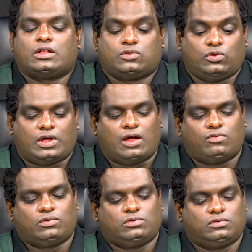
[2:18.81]
So you
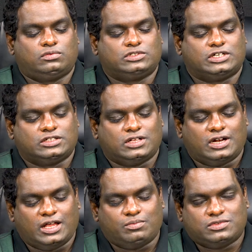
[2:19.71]
have to check the
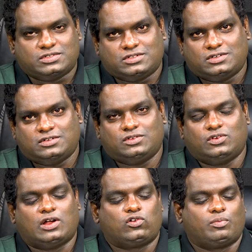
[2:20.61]
names,
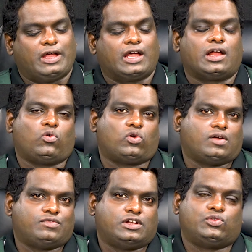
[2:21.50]
you have to make a note
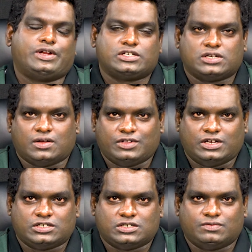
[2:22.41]
of the duration of the
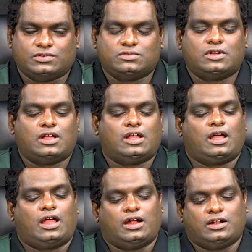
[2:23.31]
interview,
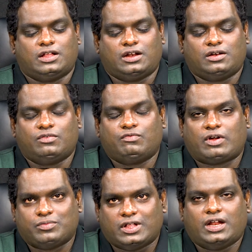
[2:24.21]
and then
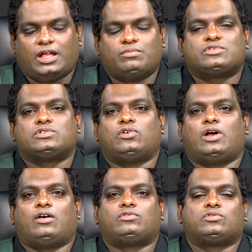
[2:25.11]
from the names you
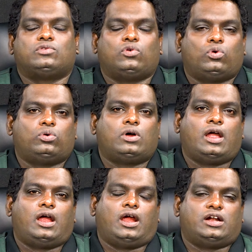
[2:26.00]
have to go
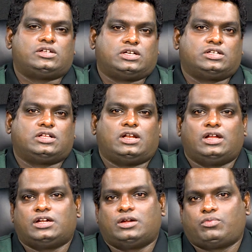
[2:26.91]
and check the
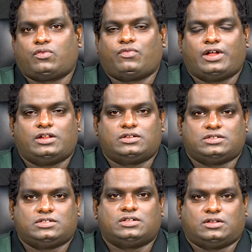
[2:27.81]
LinkedIn
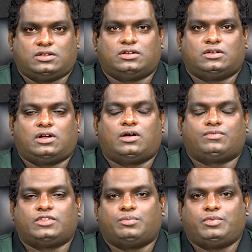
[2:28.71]
profiles uh,
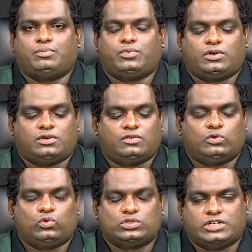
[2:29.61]
of the people
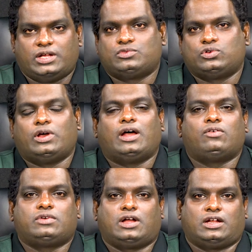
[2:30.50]
whose names you
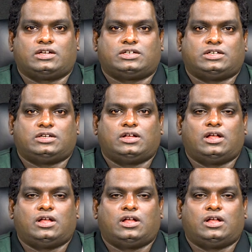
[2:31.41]
have collected.